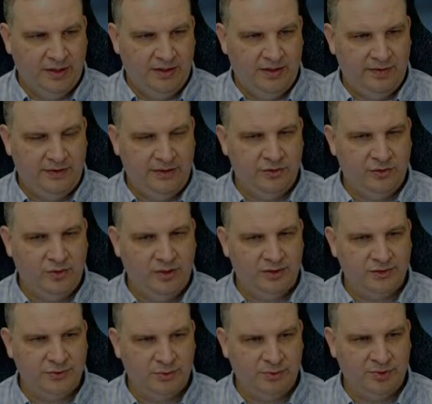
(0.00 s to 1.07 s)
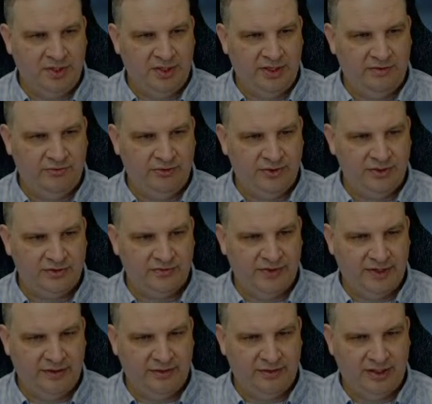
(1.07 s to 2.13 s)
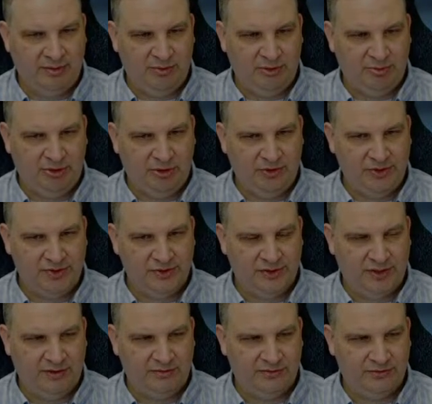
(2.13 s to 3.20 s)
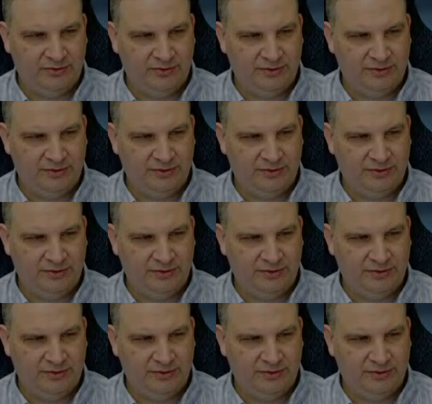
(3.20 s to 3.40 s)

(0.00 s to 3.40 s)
And then who else would we need for this Vader team to pull this off?